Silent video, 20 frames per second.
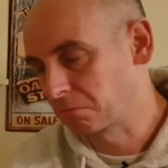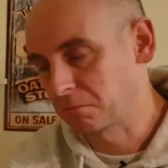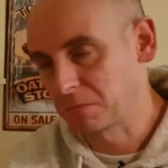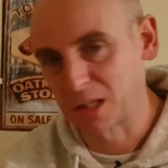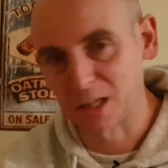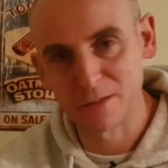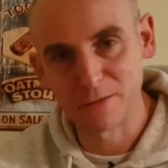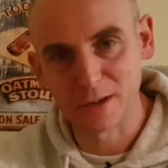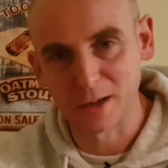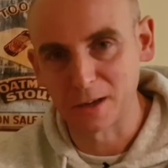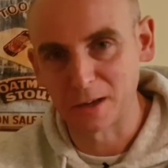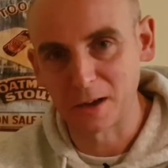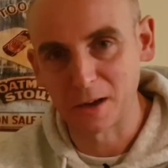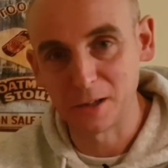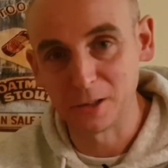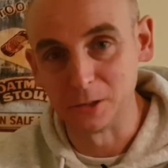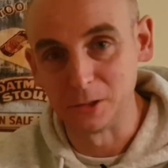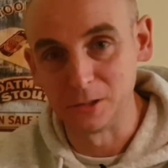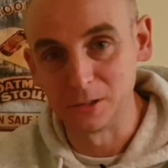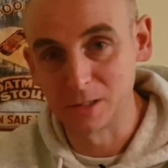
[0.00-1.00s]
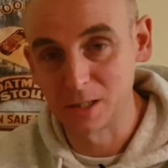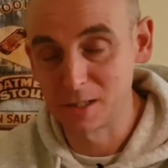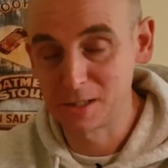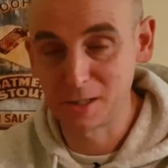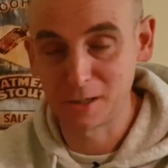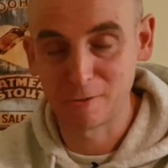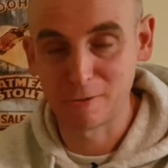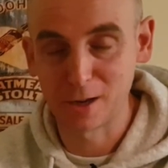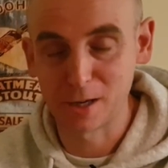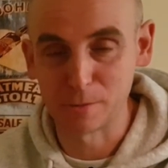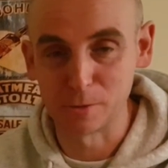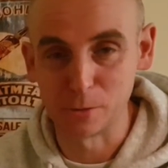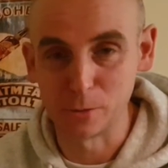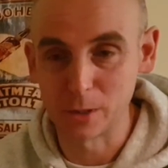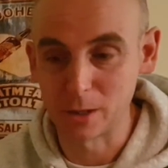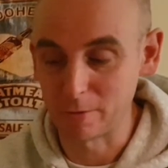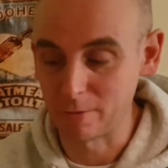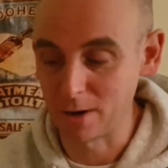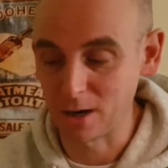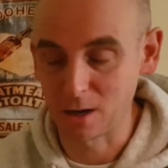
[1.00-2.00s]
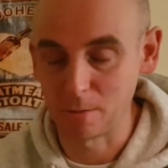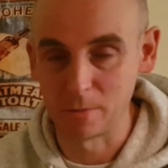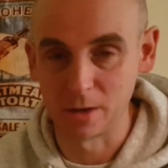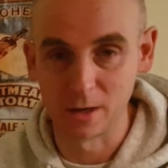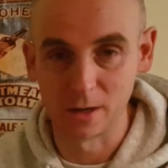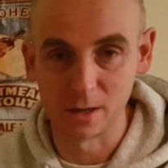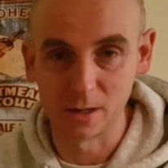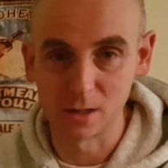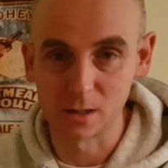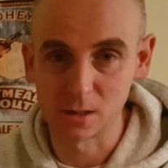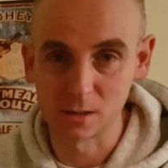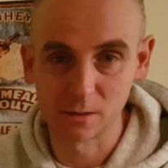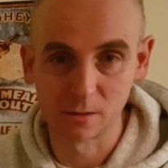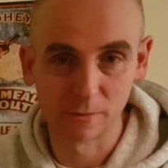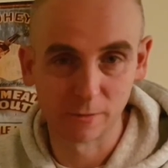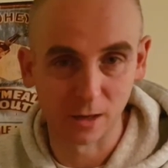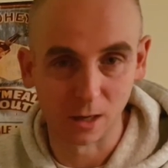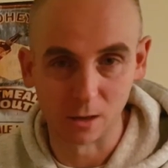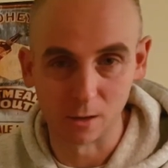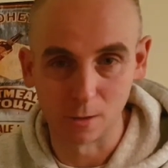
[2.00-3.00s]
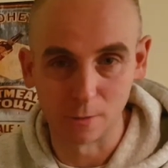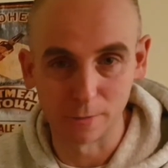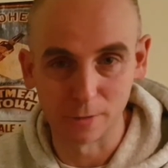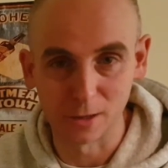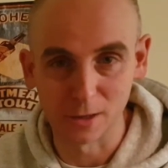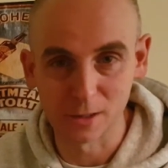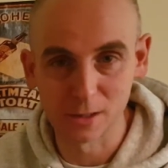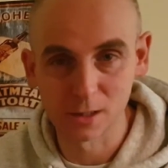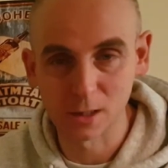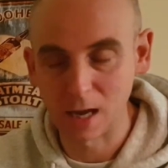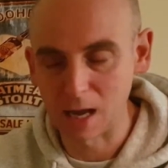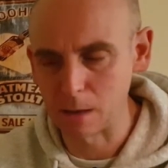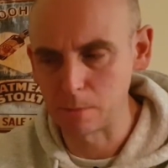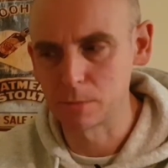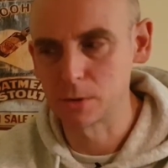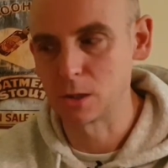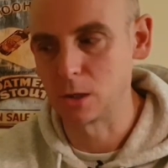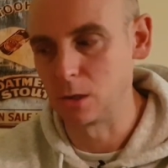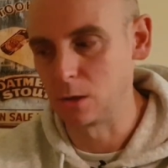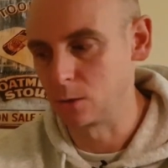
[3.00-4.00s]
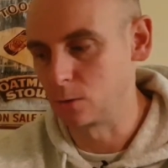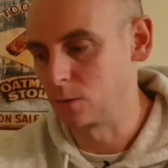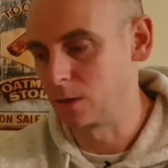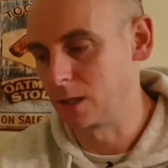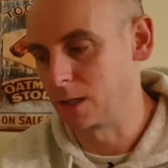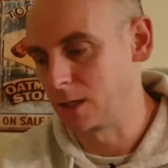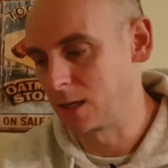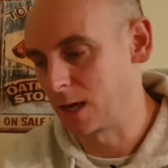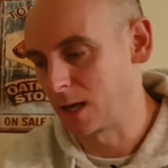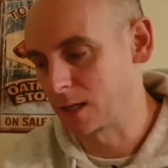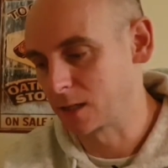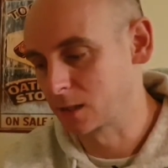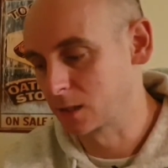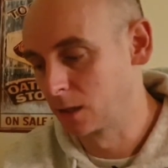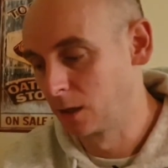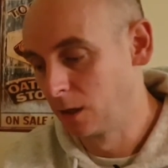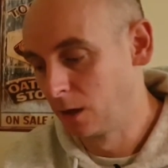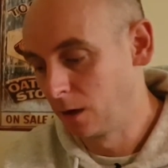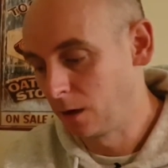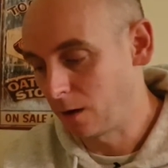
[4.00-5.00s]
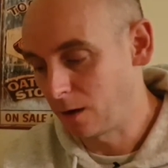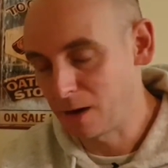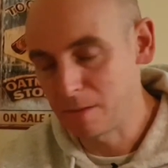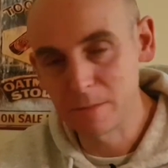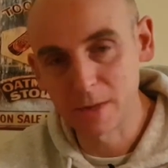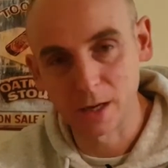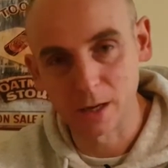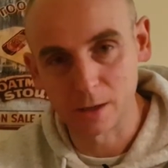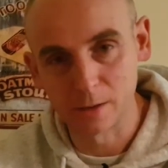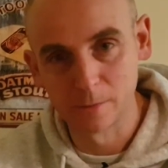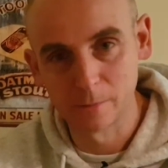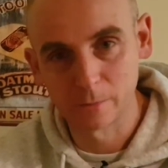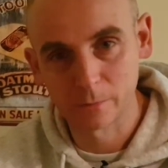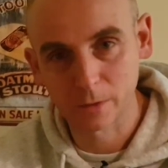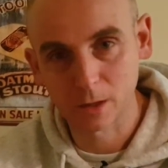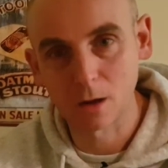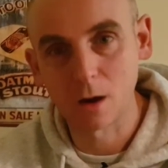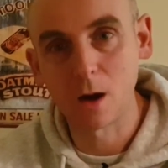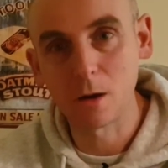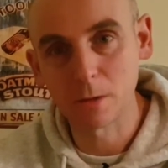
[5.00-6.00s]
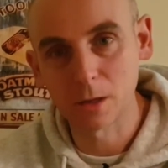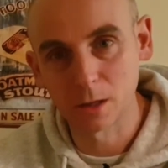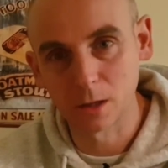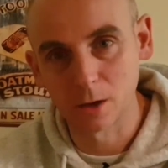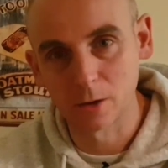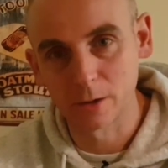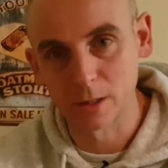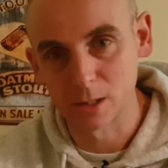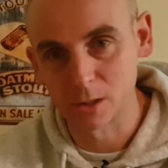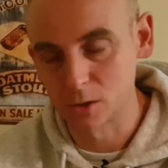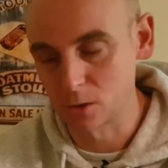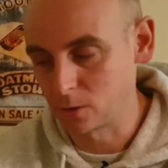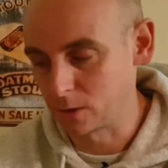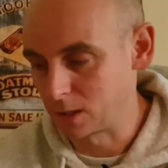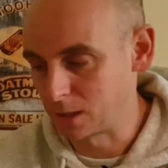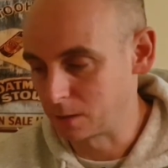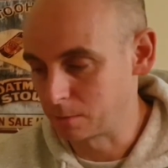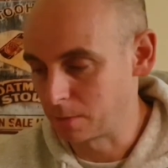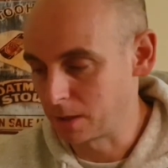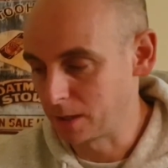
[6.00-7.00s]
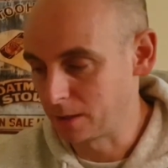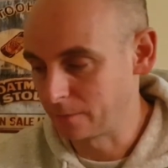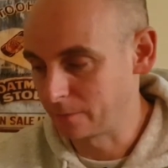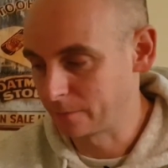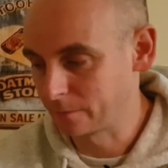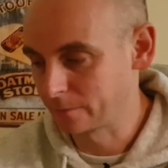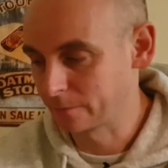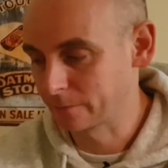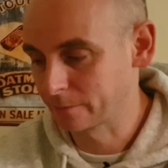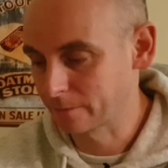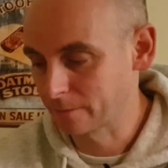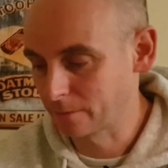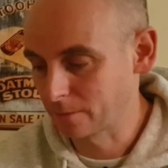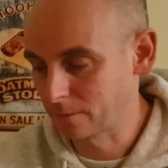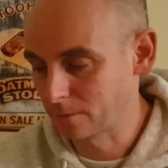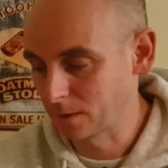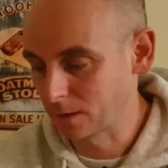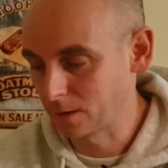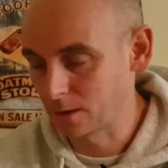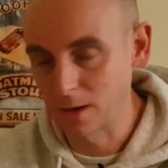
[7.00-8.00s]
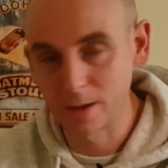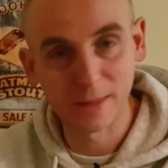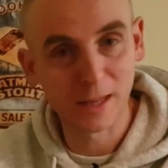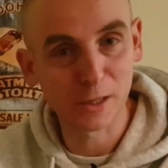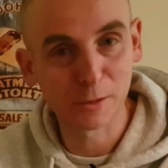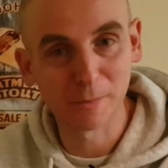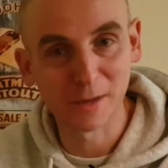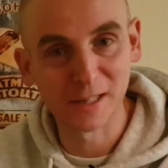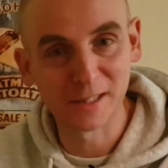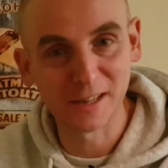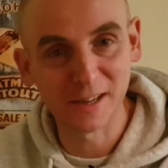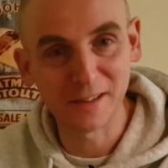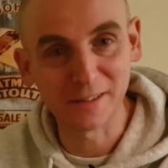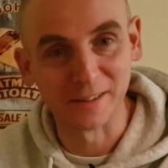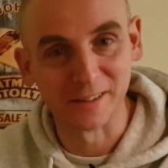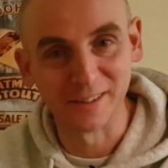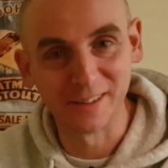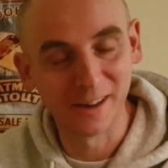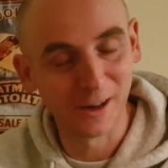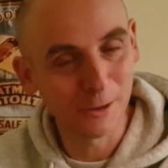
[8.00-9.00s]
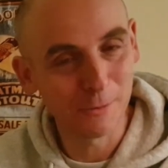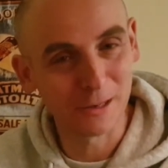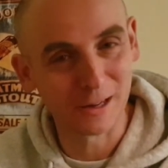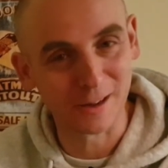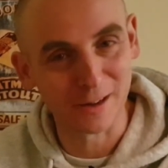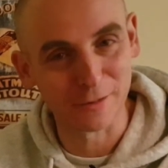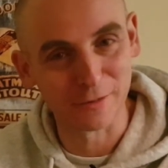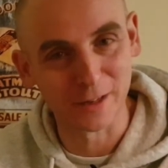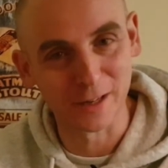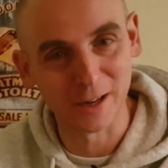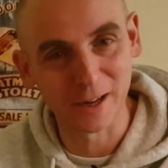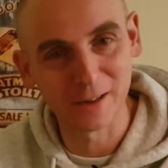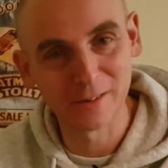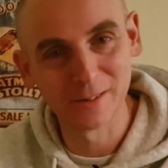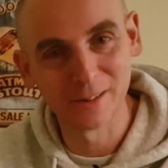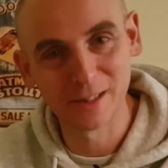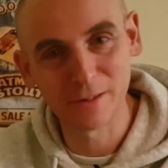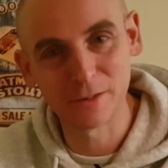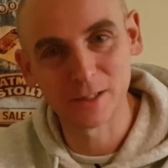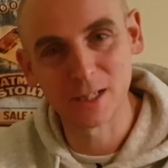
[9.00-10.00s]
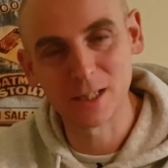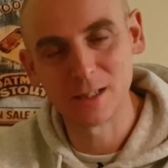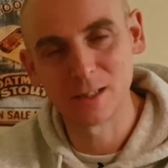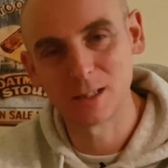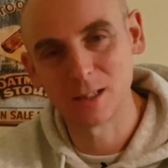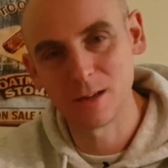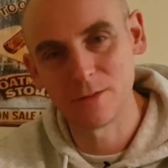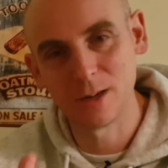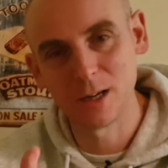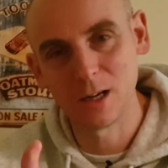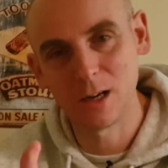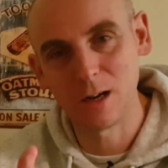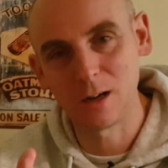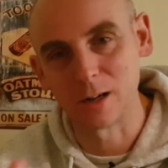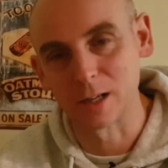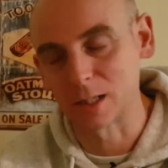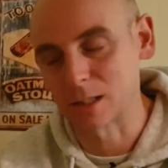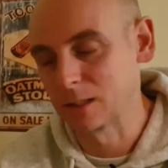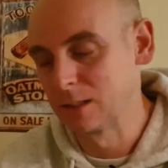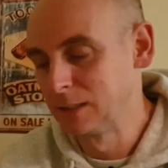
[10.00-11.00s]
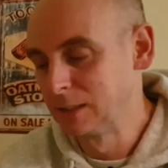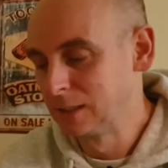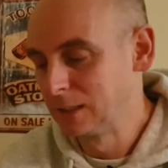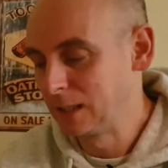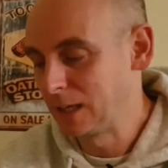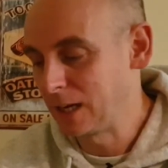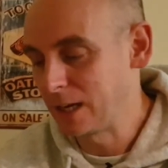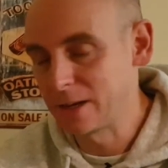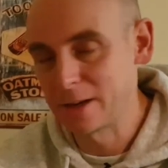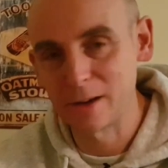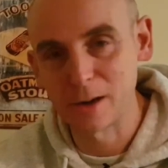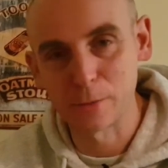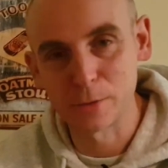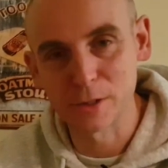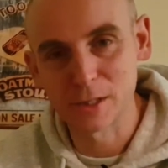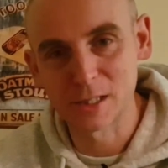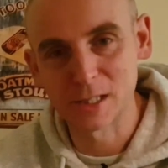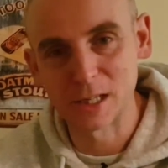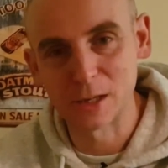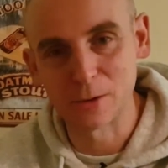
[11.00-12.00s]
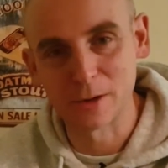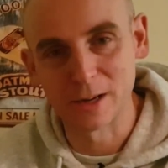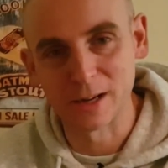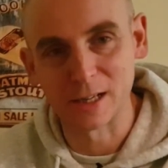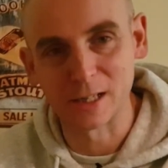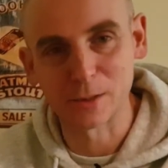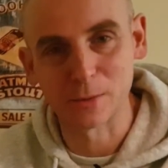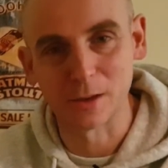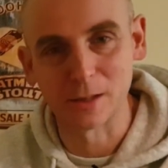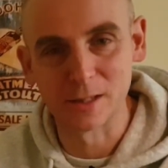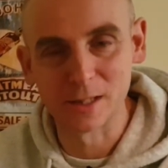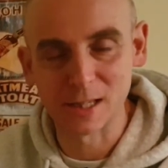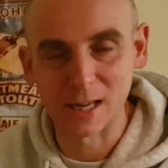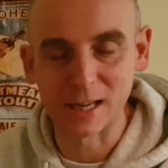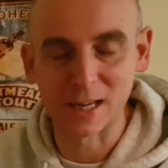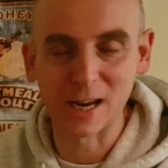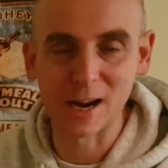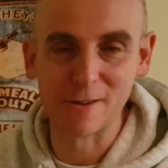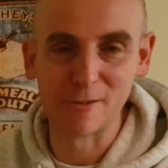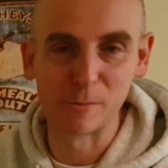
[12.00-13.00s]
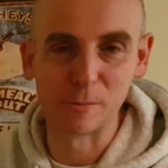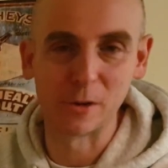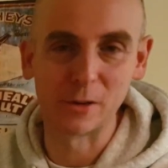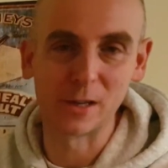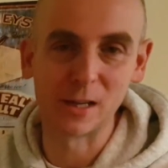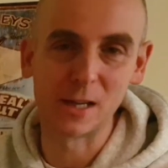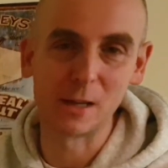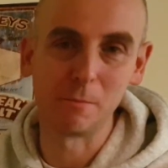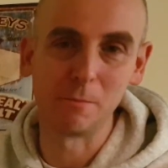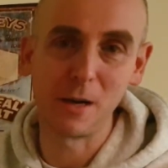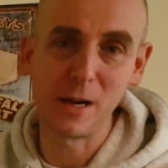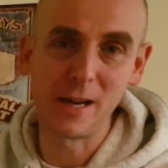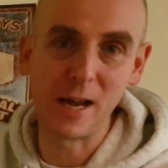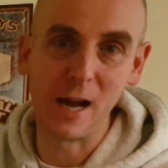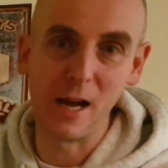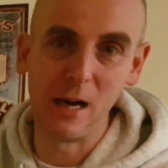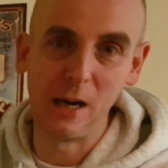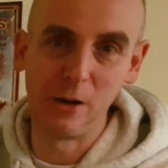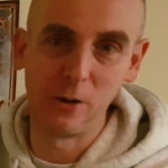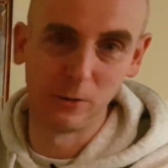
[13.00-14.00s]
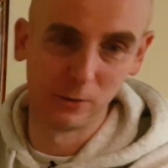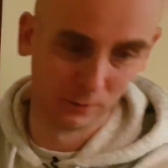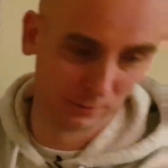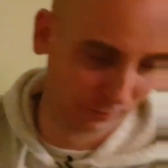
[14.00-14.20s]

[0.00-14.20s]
But give it a go. It's incredible. Would I recommend it? It's fairly obvious. Absolutely, yes. I'm done. I'm going to go and enjoy this bit. And that's me done. Hope you liked the video. If you did, give it a like. And I will see you on the next one. Take care, everybody. Bye now.